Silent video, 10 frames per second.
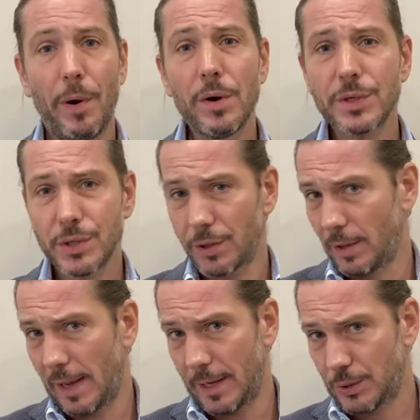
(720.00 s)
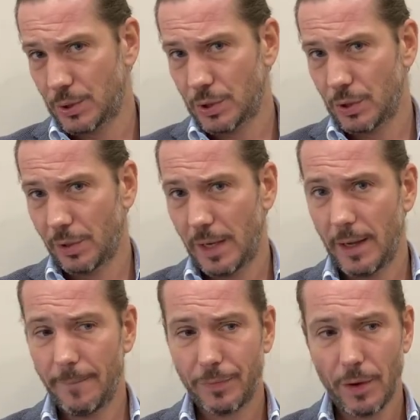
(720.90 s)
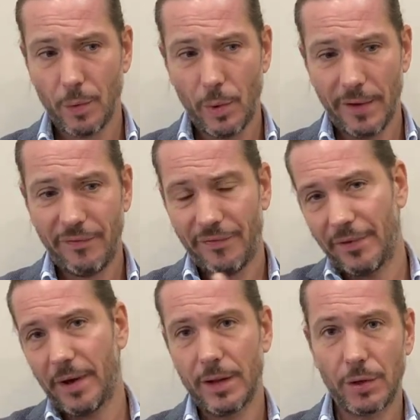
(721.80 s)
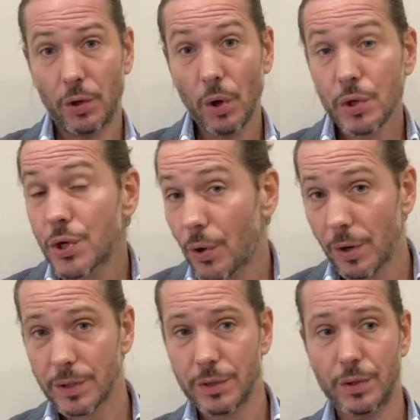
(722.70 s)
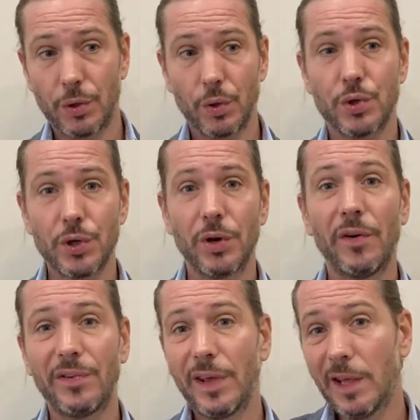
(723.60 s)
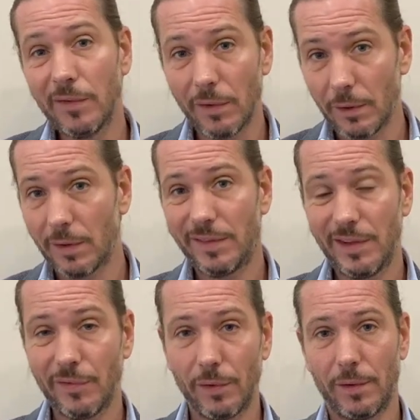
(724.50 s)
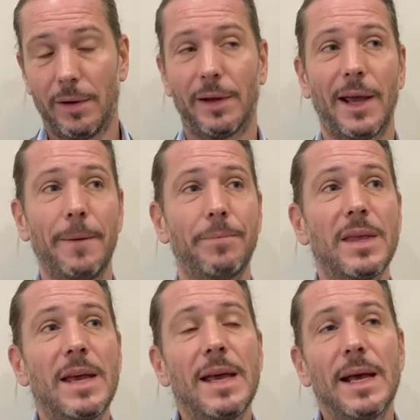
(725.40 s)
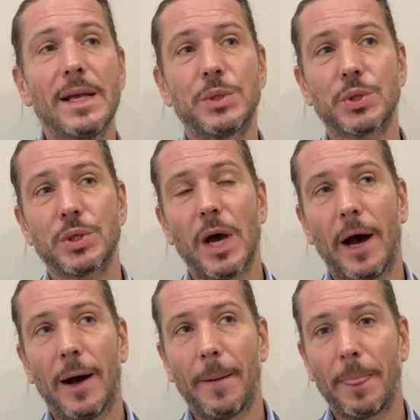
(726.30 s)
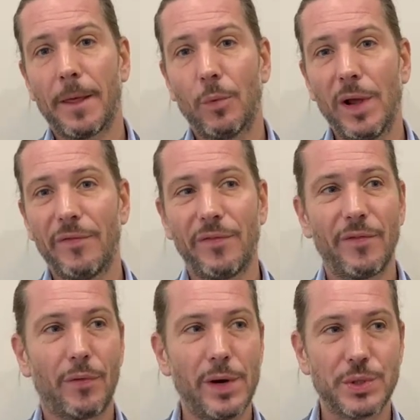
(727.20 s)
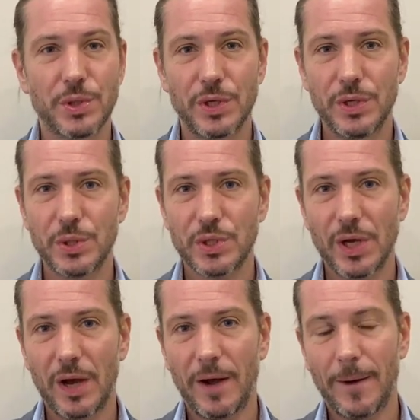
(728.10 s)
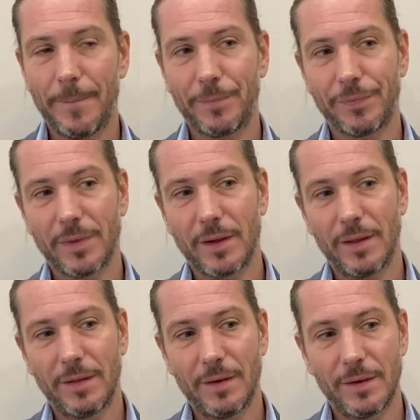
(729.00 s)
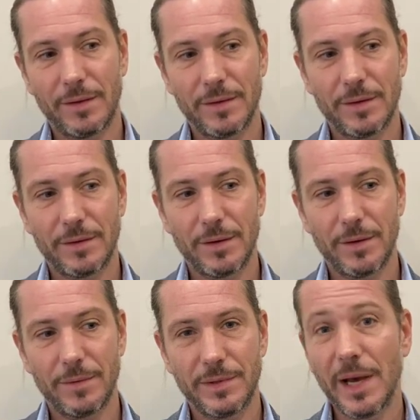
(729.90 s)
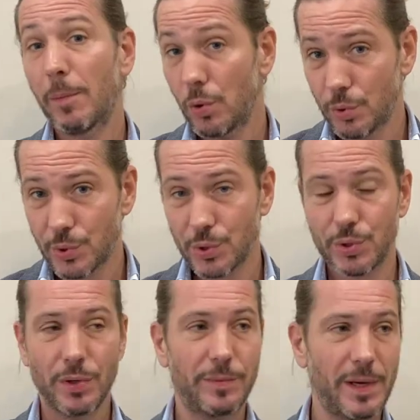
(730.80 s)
personalize, okay, with the culture, the notion of evil, devil. Okay. It's with, for instance, the diabolus